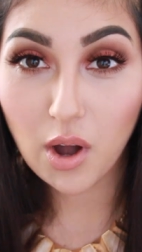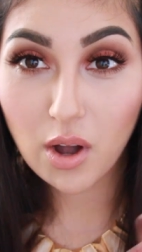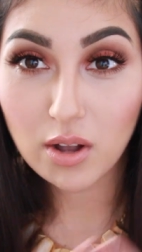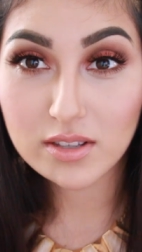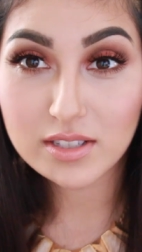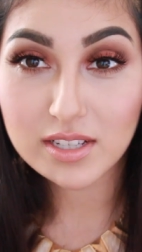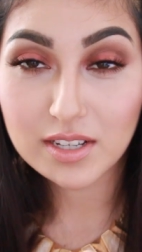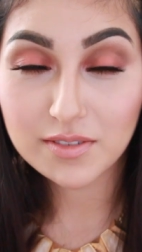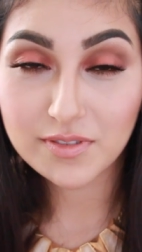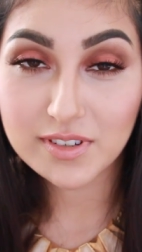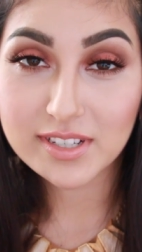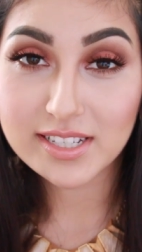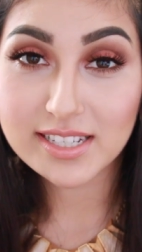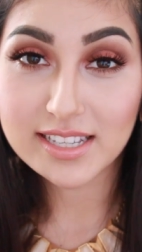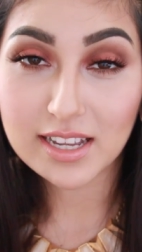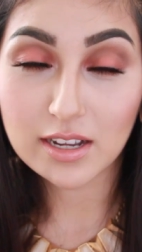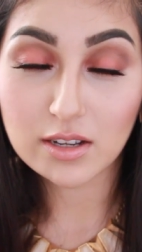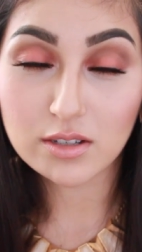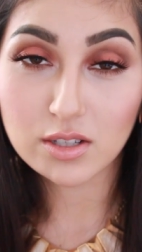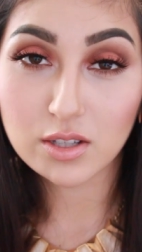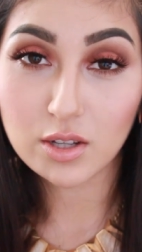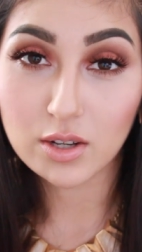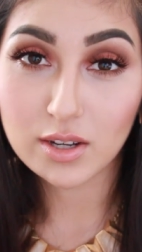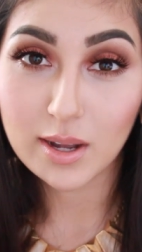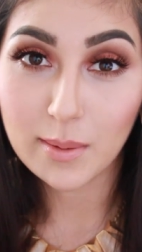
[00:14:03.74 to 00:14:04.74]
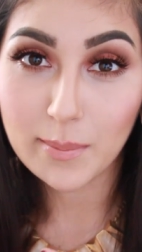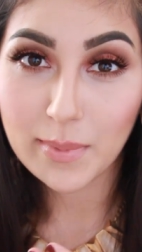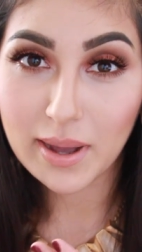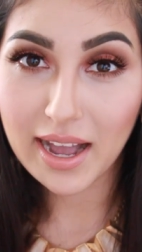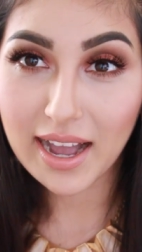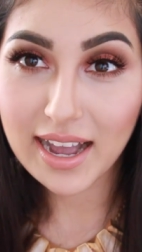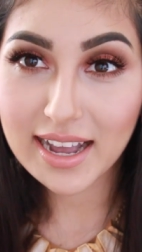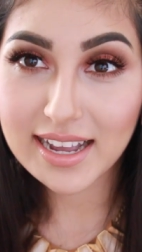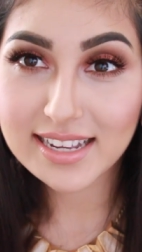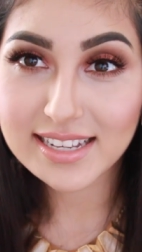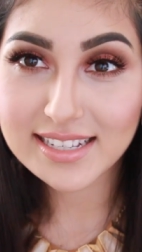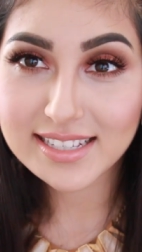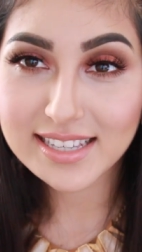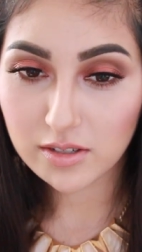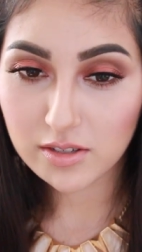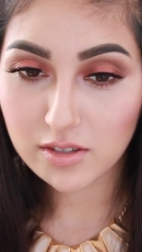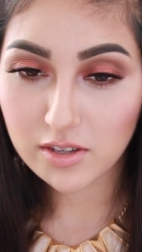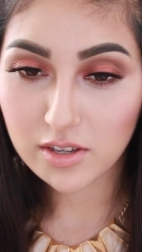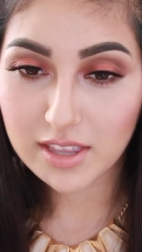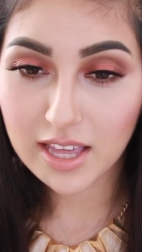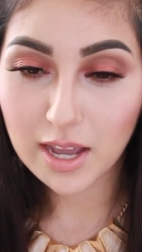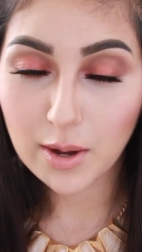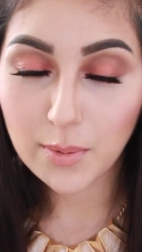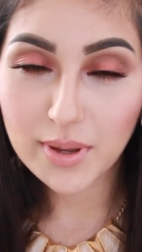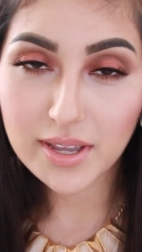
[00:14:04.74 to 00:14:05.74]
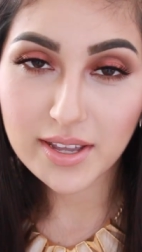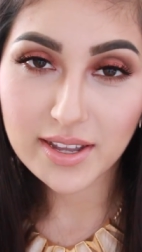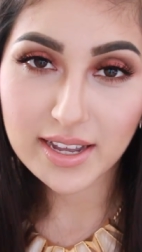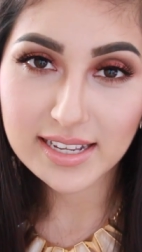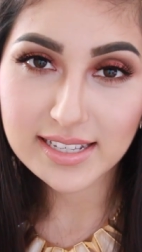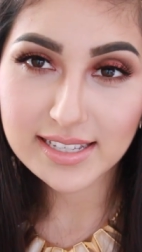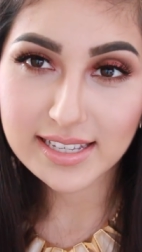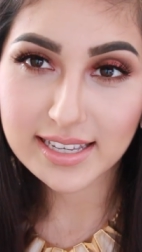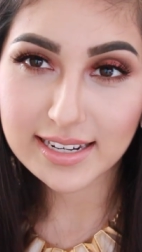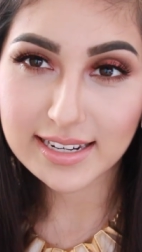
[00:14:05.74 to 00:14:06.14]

all different styles look on my eyes, so that way you guys